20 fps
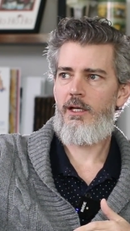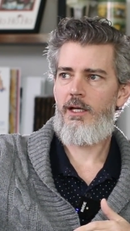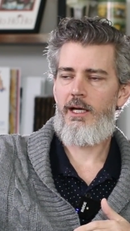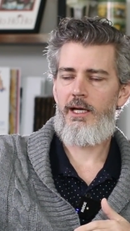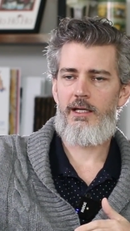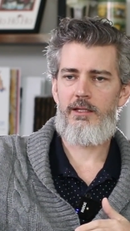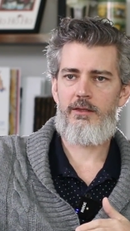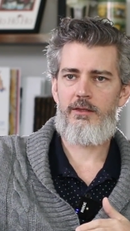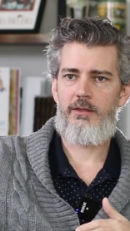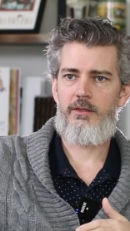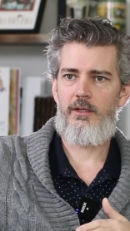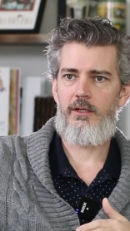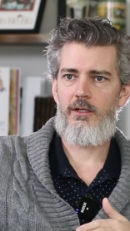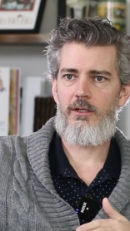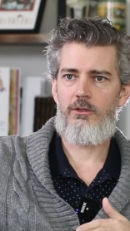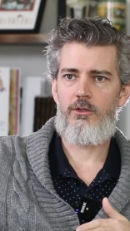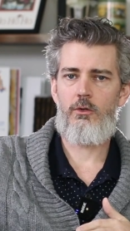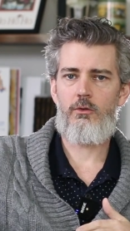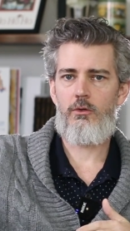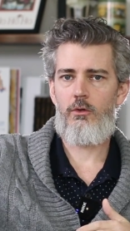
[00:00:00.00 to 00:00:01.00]
at the
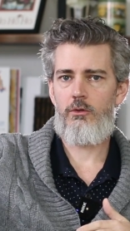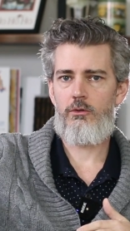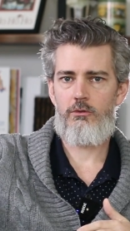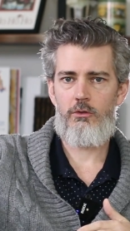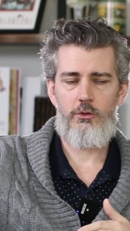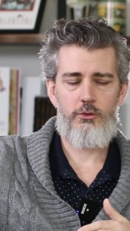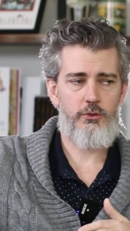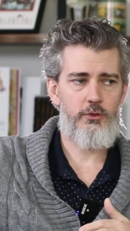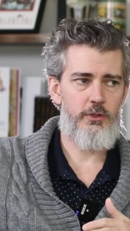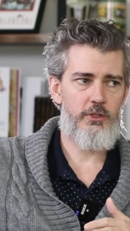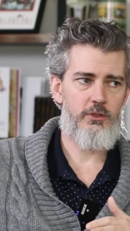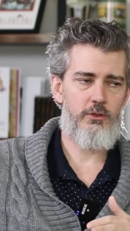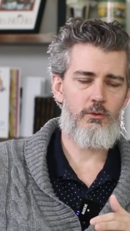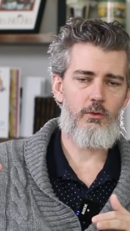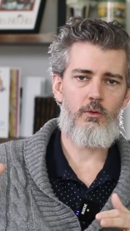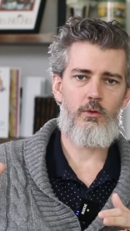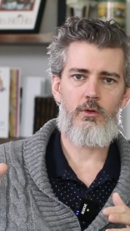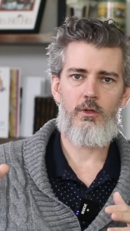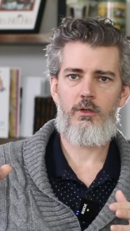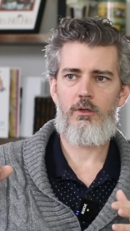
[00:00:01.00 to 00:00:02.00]
local grocery
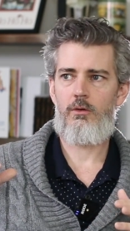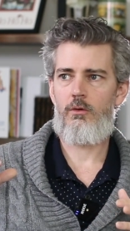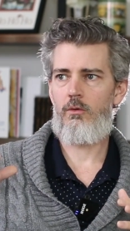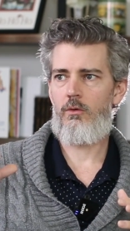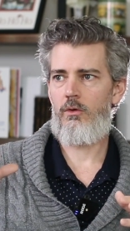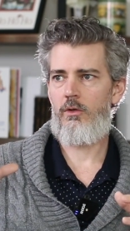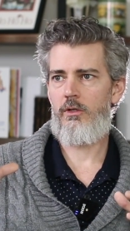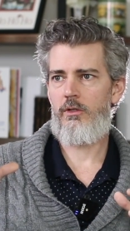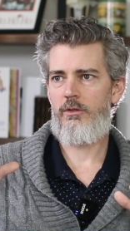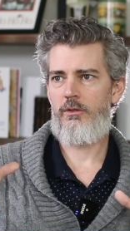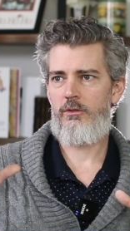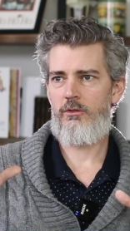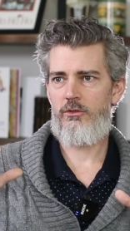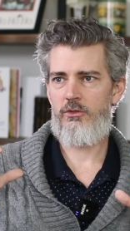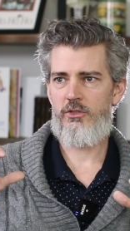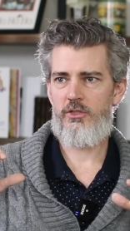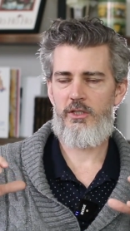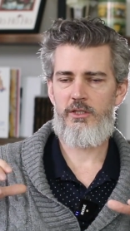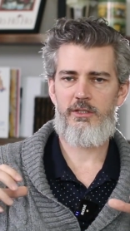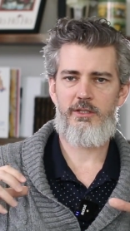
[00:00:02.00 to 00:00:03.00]
store, or there's
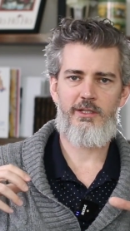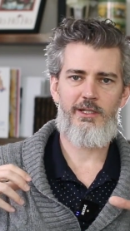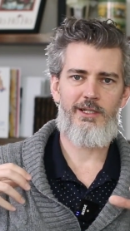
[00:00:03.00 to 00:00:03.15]
just